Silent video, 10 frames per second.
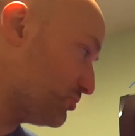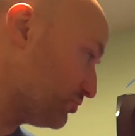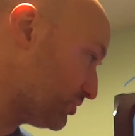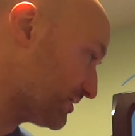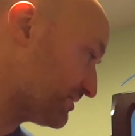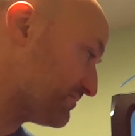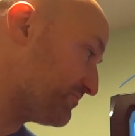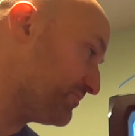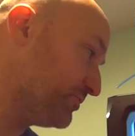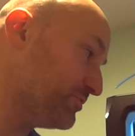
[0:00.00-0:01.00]
look at the
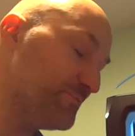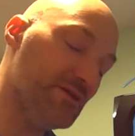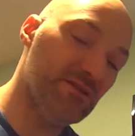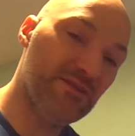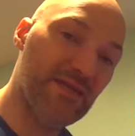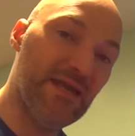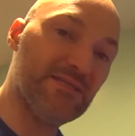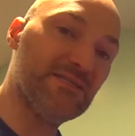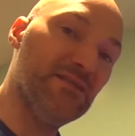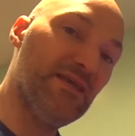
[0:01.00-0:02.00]
filament that
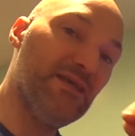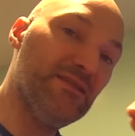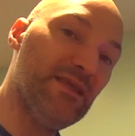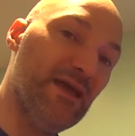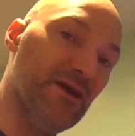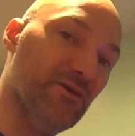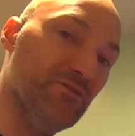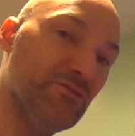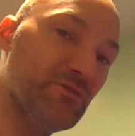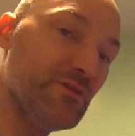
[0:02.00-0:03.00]
it's laying
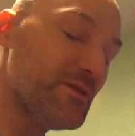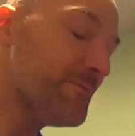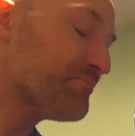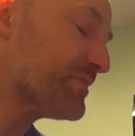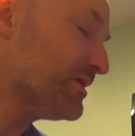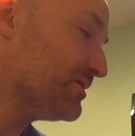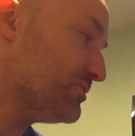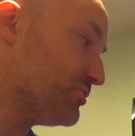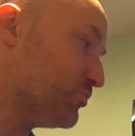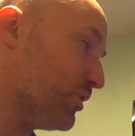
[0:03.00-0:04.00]
down,
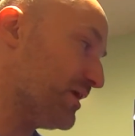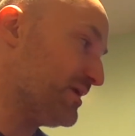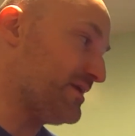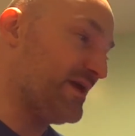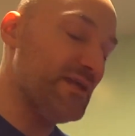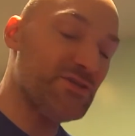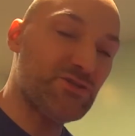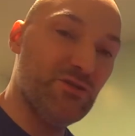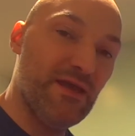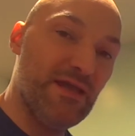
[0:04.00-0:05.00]
you want to get it
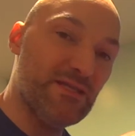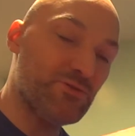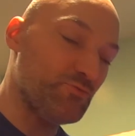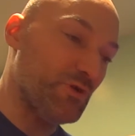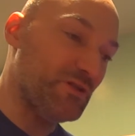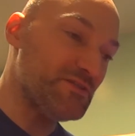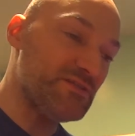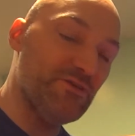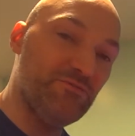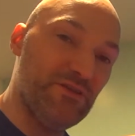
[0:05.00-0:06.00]
so that it's
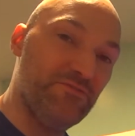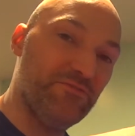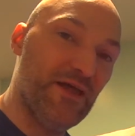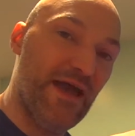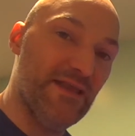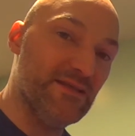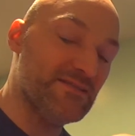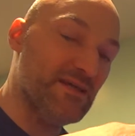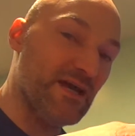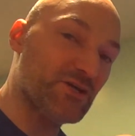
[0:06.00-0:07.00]
relatively flat.
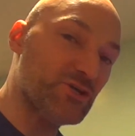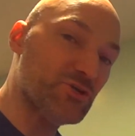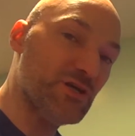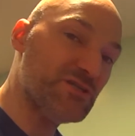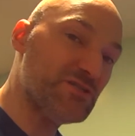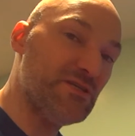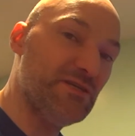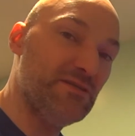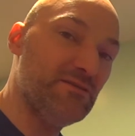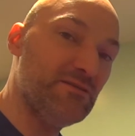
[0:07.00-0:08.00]
It's not crushed
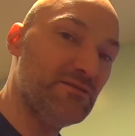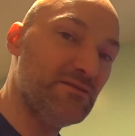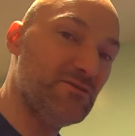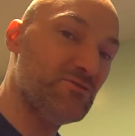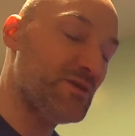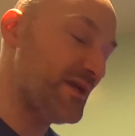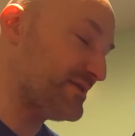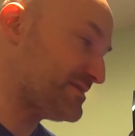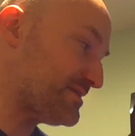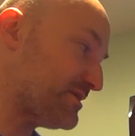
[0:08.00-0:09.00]
in, you
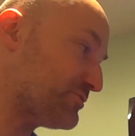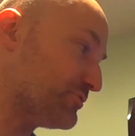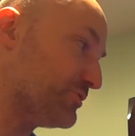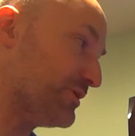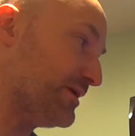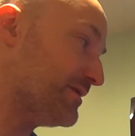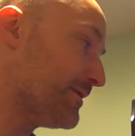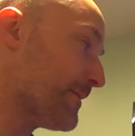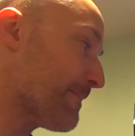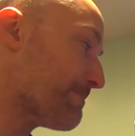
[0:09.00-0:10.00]
can't see through it,
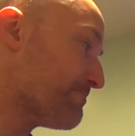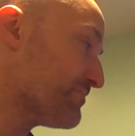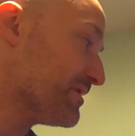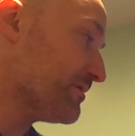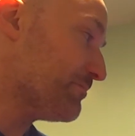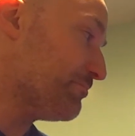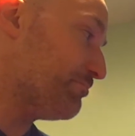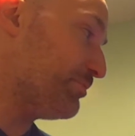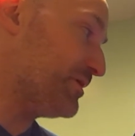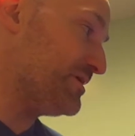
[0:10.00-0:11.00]

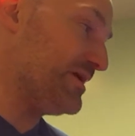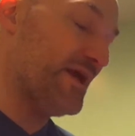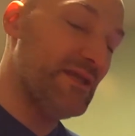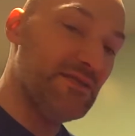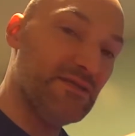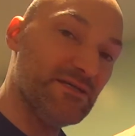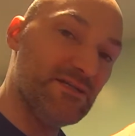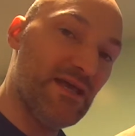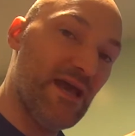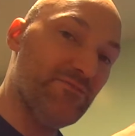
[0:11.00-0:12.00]
but yet it
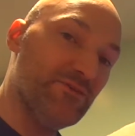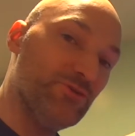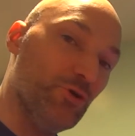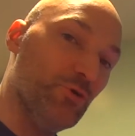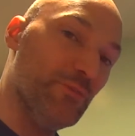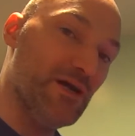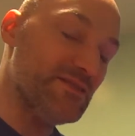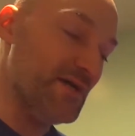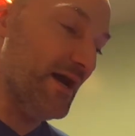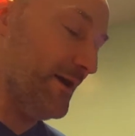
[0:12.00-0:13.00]
doesn't have a dome on
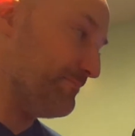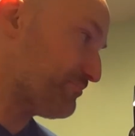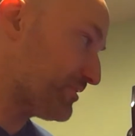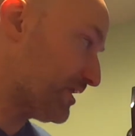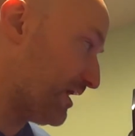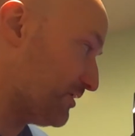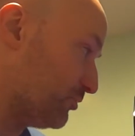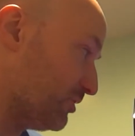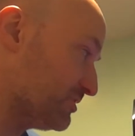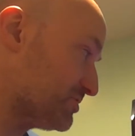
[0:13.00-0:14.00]
top. And
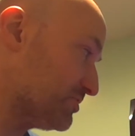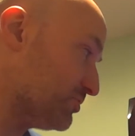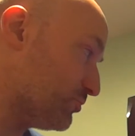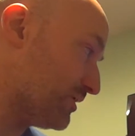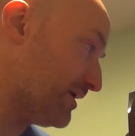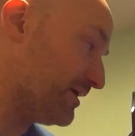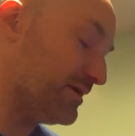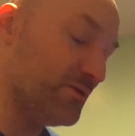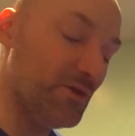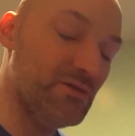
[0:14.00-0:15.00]
also,
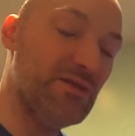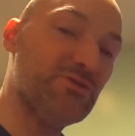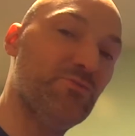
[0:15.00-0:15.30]
at least